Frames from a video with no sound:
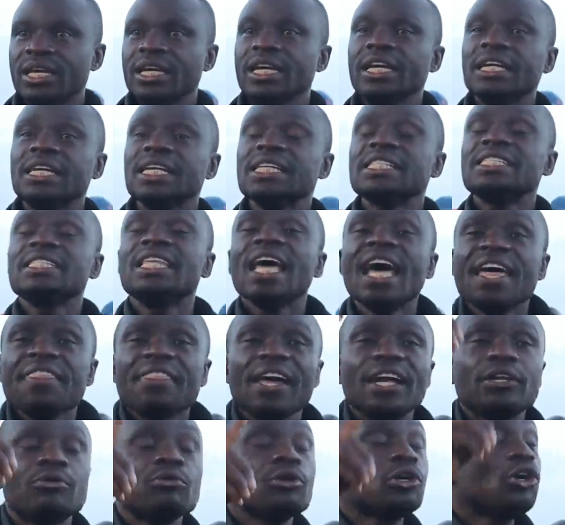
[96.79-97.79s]
It is then
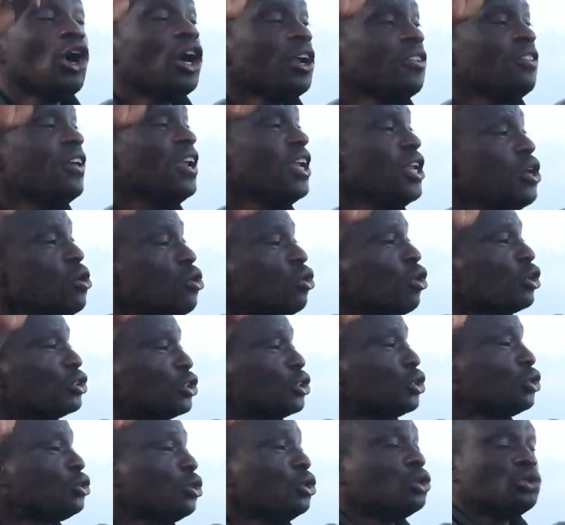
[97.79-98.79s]
that we got the new
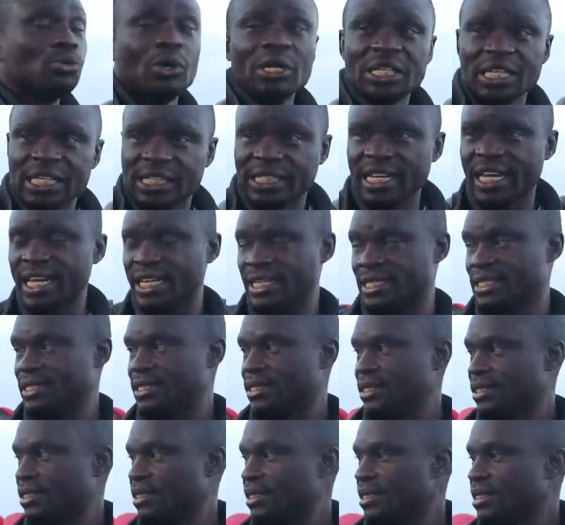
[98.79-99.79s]
constitution twenty ten.
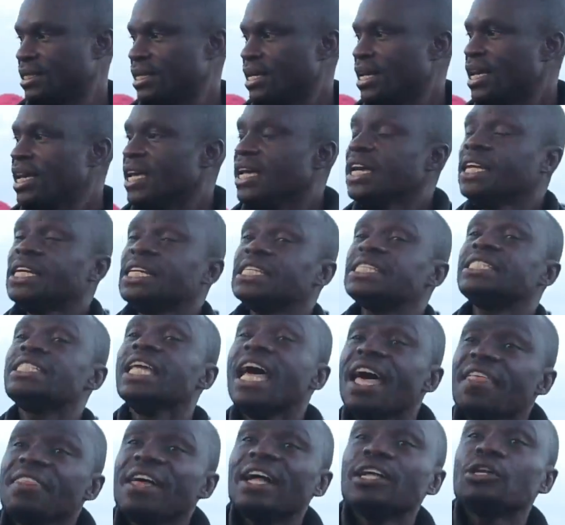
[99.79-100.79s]
It is
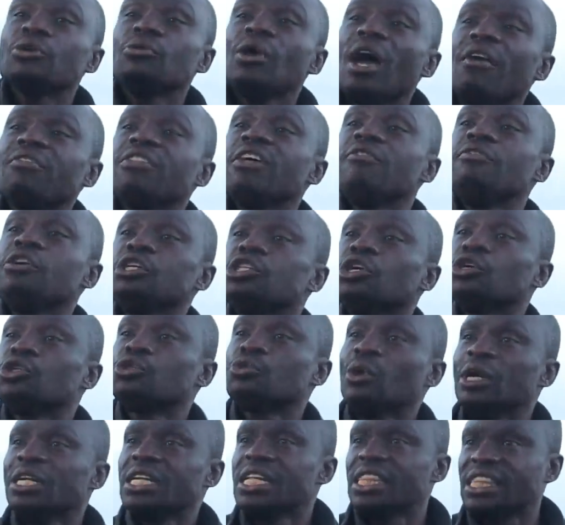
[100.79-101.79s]
then that we have the vision
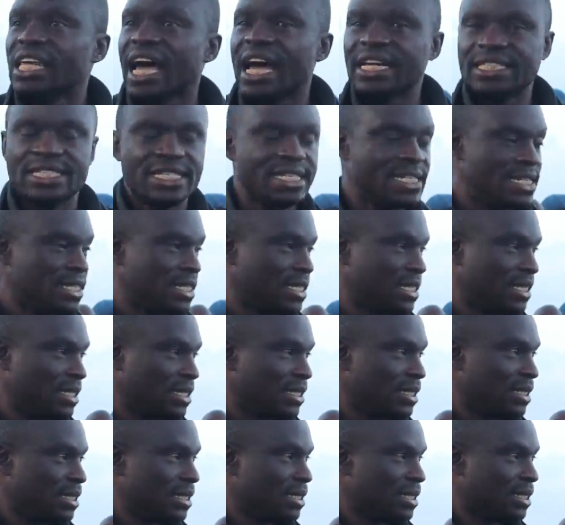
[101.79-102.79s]
twenty thirty
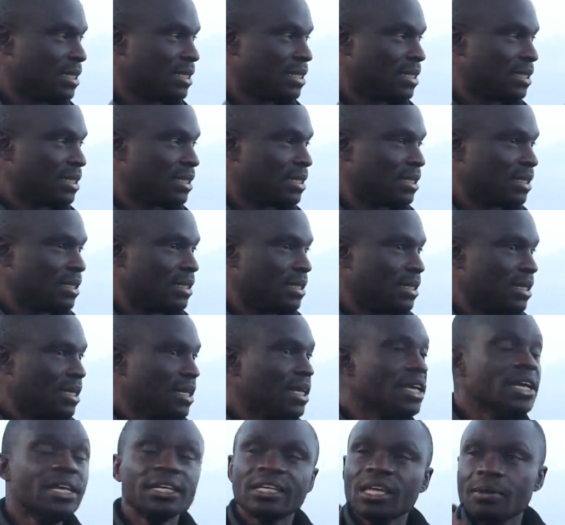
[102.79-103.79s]

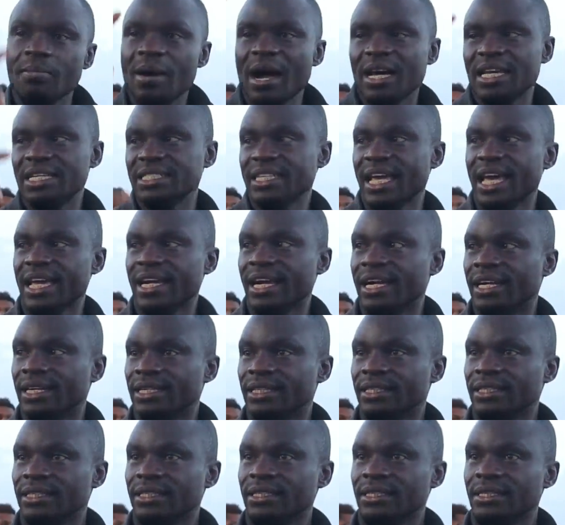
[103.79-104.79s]
in Kibaki's era.
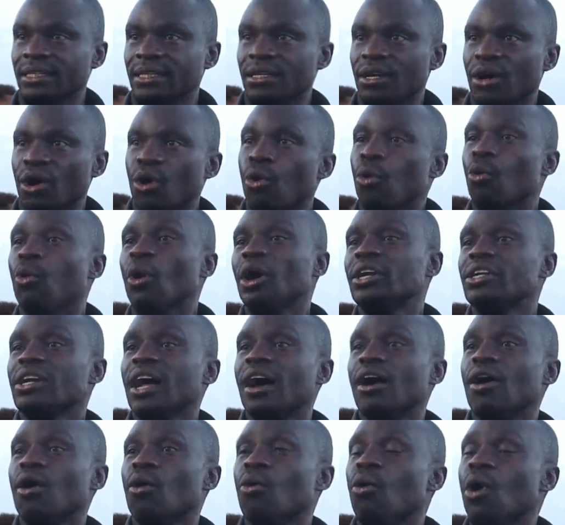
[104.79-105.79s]
What,
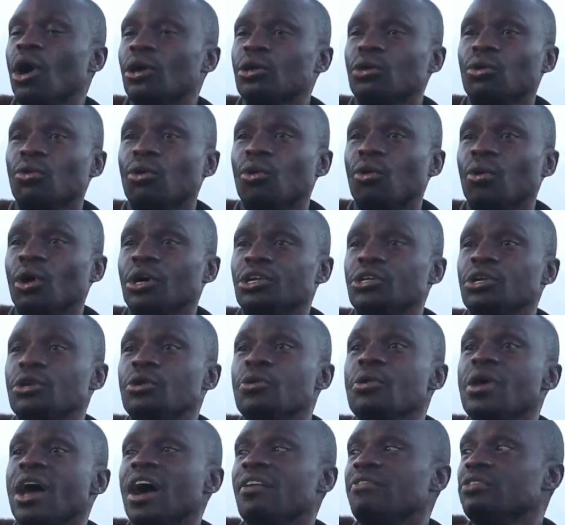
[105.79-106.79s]
are, what, what
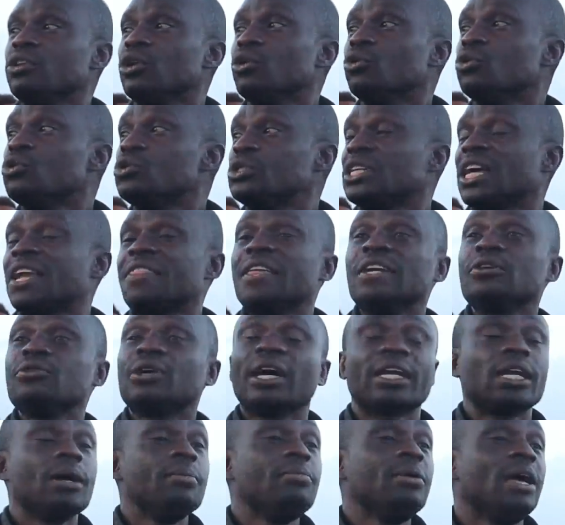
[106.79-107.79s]
did we have in Uhuru's era that you
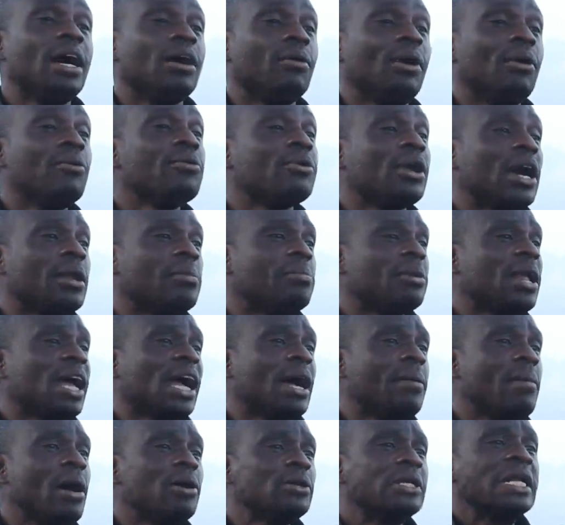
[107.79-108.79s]
can, be, we can
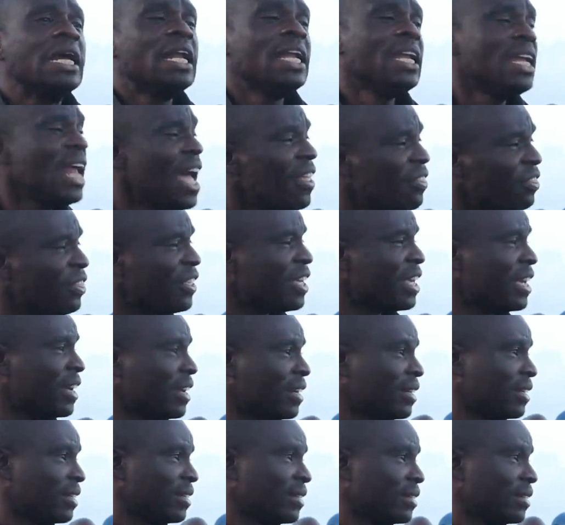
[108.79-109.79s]
brag about? Nothing.